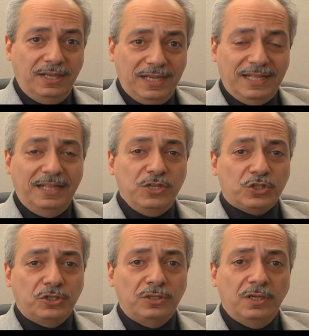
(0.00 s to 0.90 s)
In
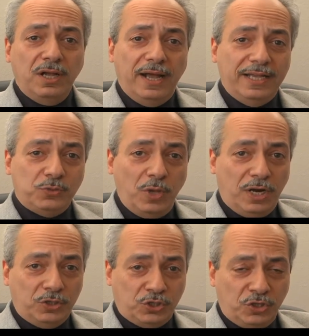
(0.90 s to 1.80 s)
addition, as we
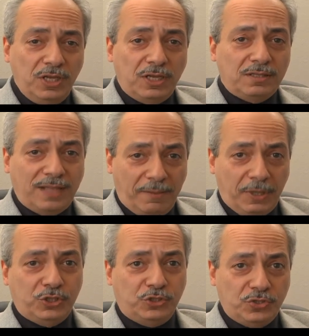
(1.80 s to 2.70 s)
are shrinking the
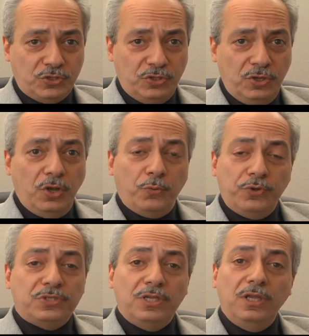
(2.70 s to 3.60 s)
dimensions, we're
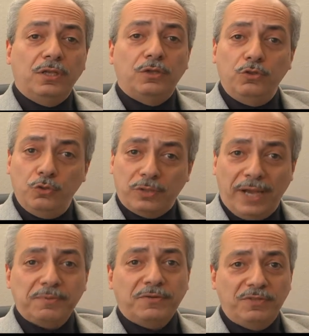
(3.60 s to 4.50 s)
seeing new
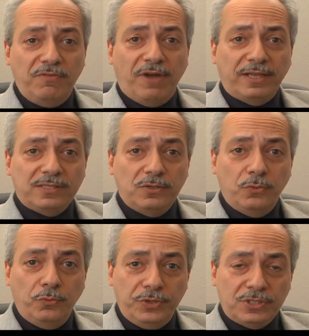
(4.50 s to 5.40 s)
types of defects.
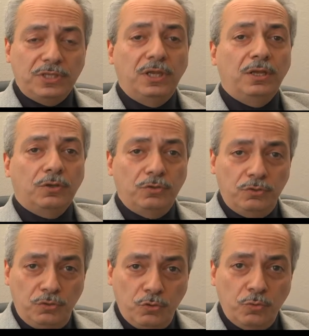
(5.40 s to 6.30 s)
We're seeing
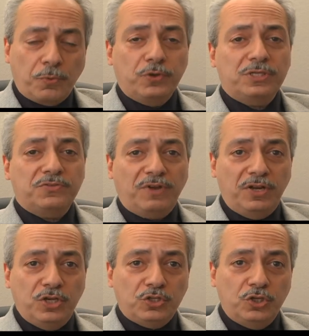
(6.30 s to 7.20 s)
new process
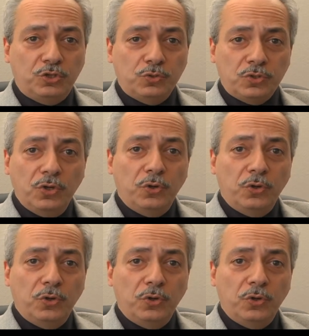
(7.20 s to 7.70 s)
variation issues.